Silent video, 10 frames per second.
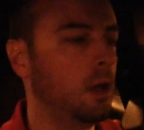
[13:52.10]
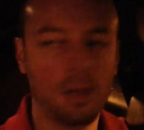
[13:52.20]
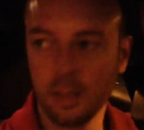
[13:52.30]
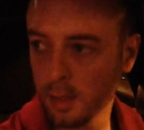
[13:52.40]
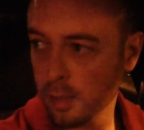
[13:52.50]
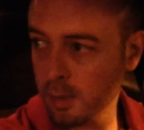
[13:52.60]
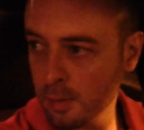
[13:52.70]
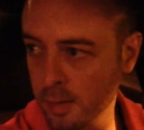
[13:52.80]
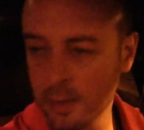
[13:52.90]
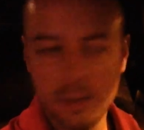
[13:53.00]

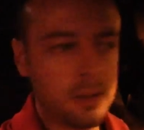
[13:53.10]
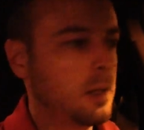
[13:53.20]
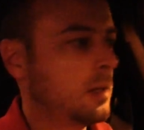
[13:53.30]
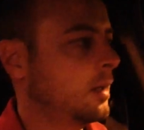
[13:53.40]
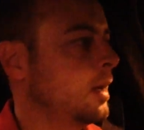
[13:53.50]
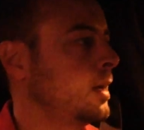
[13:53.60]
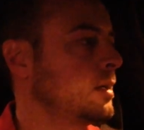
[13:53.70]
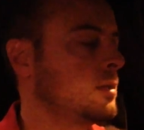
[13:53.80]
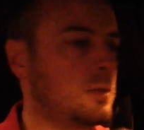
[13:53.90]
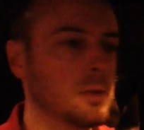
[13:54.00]
And that
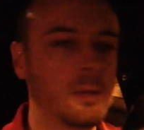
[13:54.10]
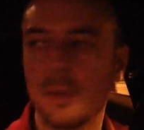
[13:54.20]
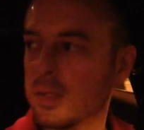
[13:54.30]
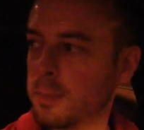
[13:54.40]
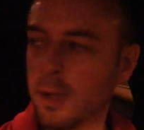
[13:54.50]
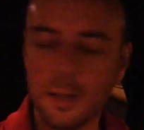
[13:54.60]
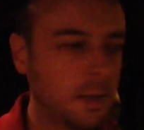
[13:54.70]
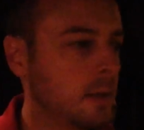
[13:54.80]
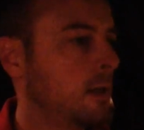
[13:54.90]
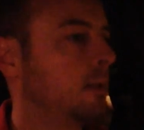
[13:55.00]
guy's took my spot
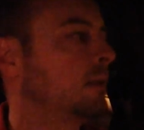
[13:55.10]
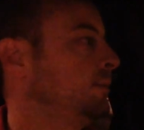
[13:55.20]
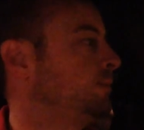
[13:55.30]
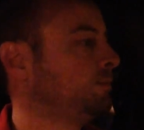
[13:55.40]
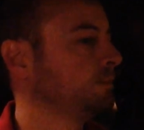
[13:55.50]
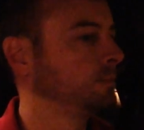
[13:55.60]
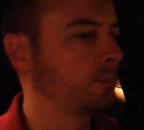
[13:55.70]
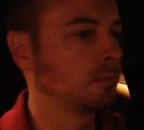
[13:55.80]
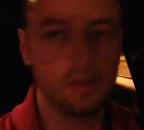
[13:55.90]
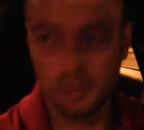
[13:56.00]
again.
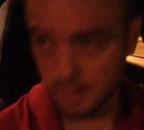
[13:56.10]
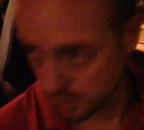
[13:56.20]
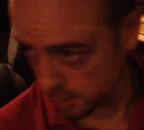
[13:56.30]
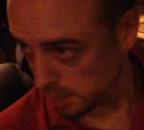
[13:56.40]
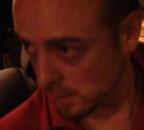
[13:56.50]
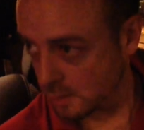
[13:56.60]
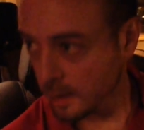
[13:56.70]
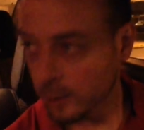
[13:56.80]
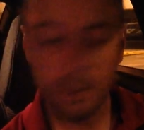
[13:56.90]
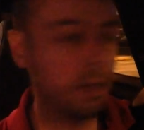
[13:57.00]
So
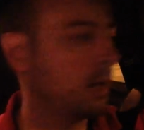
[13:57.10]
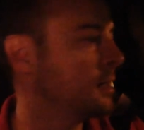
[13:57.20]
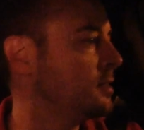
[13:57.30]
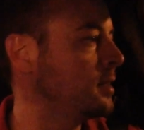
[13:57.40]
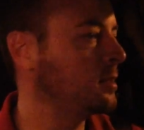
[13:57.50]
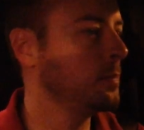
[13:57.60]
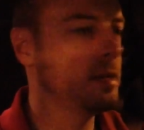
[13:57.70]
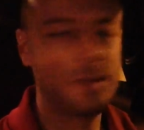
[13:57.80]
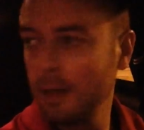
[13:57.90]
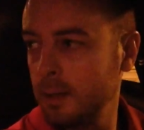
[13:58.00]
anyway, guys, that's
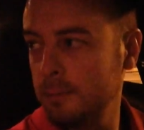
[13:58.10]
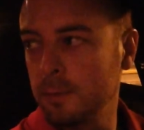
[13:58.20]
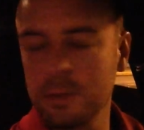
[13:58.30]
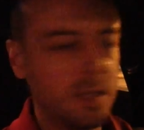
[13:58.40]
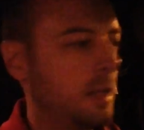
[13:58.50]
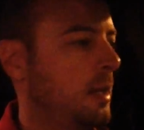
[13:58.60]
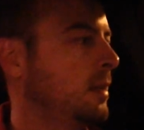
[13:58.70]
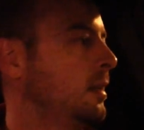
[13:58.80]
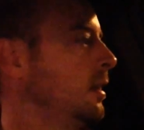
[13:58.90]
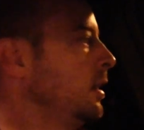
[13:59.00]
my time for
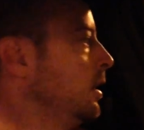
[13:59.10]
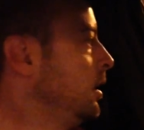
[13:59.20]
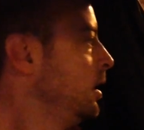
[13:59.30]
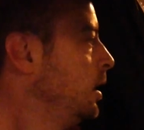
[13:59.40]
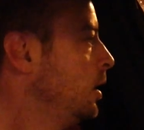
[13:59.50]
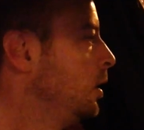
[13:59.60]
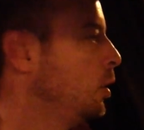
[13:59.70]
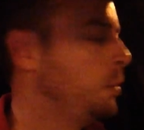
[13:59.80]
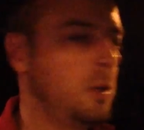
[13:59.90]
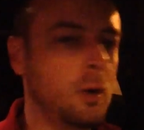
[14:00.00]
today.
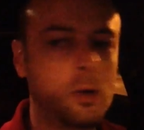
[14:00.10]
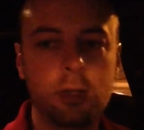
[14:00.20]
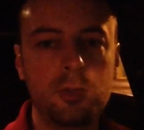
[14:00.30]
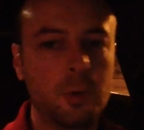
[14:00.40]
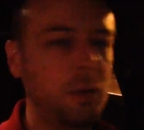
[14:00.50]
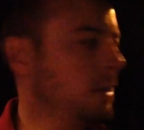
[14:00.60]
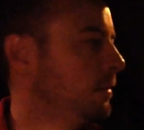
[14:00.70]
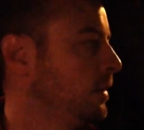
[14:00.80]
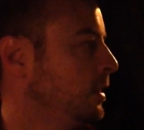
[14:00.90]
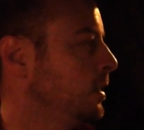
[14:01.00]
Hope you all enjoyed the
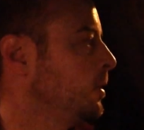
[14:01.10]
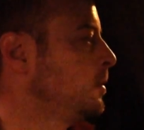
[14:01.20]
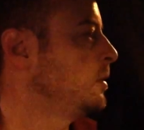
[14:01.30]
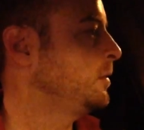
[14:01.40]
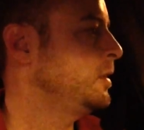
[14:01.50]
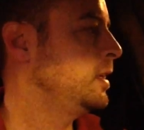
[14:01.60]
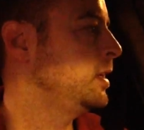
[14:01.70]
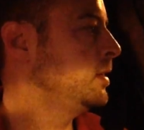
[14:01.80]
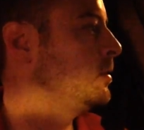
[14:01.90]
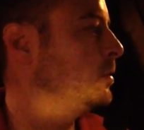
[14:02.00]
video. If you
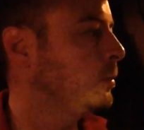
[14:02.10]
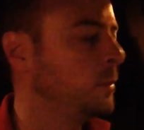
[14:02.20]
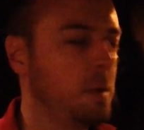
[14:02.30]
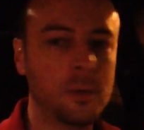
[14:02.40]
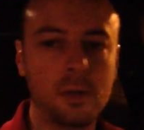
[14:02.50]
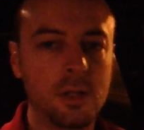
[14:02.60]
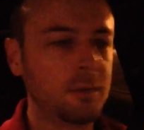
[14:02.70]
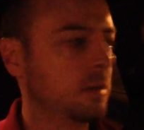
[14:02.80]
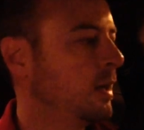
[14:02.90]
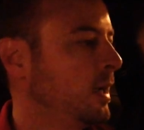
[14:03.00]
did, remember to
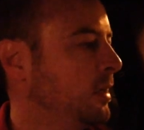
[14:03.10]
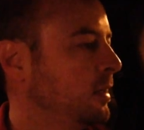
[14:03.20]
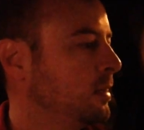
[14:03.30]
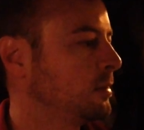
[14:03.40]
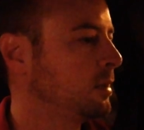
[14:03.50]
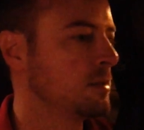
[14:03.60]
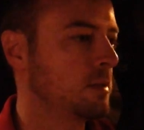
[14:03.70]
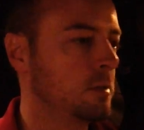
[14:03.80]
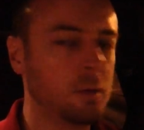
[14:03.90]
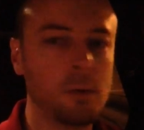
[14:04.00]
a like and
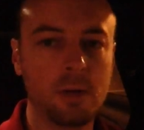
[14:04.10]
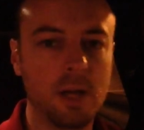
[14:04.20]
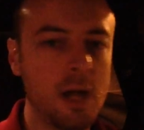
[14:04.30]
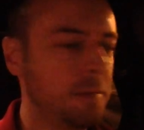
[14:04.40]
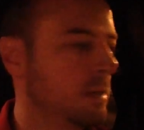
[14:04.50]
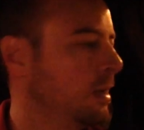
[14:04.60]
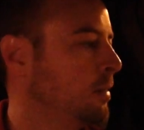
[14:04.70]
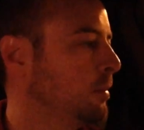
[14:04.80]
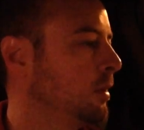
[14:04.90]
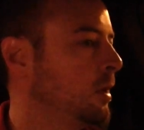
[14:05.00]
consider throwing a comment
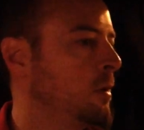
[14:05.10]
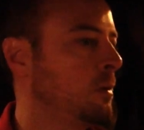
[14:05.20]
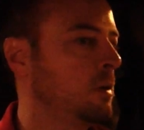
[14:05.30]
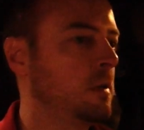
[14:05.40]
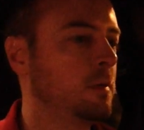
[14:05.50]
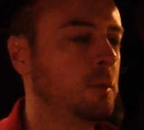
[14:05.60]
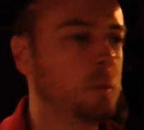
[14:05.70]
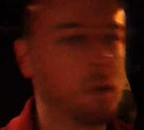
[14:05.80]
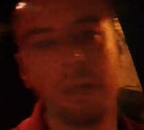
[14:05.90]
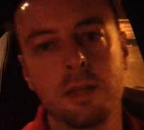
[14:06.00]
down below. And if you
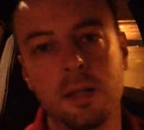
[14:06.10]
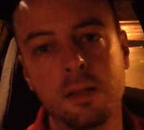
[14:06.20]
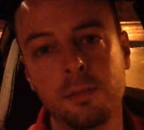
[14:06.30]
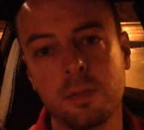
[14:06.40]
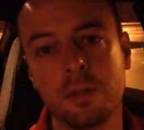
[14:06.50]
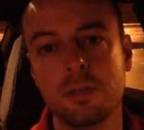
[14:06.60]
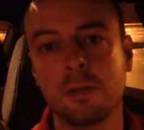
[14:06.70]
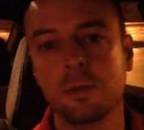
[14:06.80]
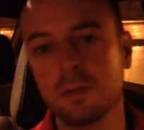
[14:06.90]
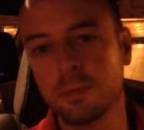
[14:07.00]
really did,
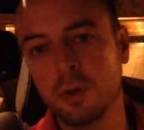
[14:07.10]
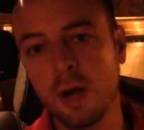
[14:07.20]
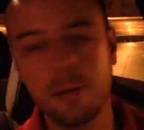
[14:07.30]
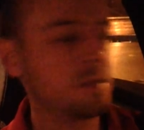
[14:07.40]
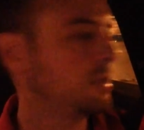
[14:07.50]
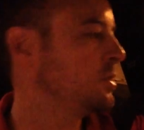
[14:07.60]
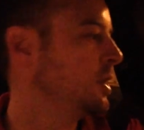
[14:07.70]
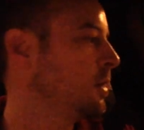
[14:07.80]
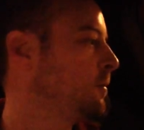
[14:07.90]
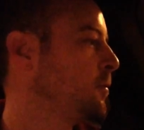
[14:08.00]
consider subscribing to the
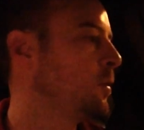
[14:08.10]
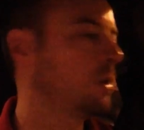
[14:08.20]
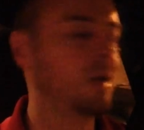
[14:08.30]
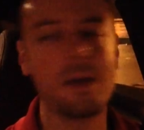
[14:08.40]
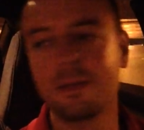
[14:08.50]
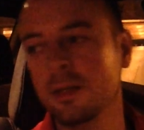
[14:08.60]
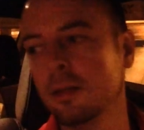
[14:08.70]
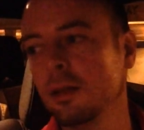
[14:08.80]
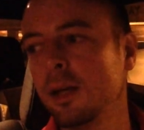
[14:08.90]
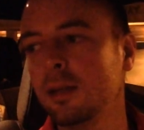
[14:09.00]
channel for more
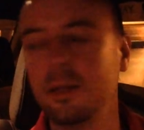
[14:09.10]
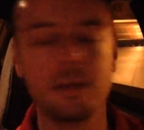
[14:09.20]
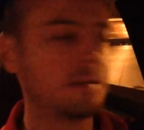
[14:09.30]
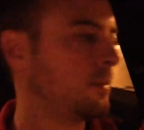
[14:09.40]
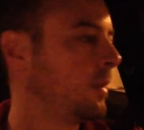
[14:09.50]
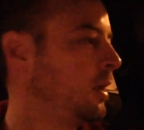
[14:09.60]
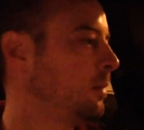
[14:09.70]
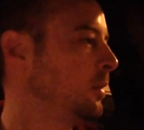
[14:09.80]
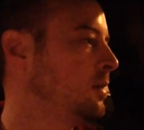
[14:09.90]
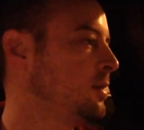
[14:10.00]
content like this.
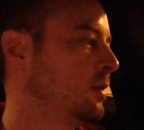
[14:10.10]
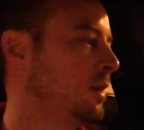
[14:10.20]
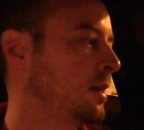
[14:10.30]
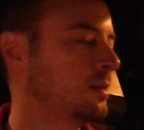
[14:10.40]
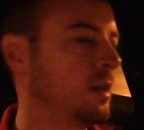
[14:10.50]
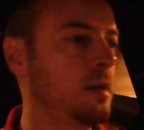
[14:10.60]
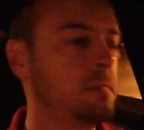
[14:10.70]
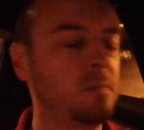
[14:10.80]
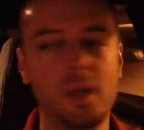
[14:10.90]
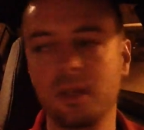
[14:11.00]
And until next
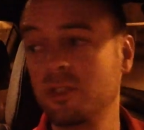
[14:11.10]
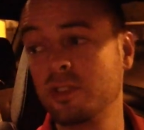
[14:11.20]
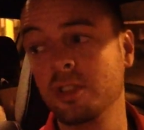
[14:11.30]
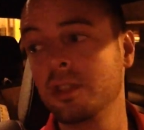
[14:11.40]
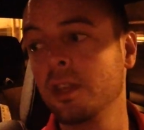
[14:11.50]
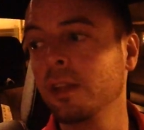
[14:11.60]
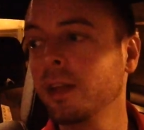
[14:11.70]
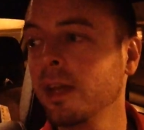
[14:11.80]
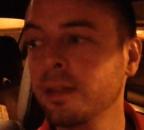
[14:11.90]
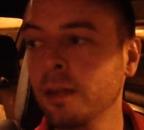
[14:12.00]
time, it's just another
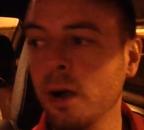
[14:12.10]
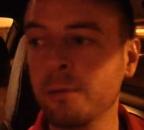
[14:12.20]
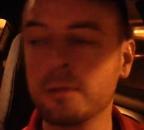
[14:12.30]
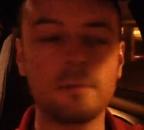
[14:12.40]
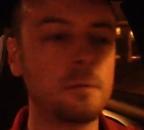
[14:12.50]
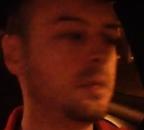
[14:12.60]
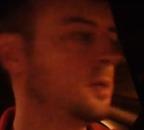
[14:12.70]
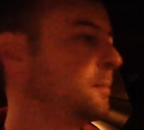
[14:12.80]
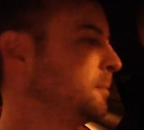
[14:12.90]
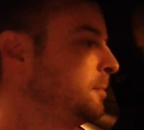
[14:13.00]
day at the office for me.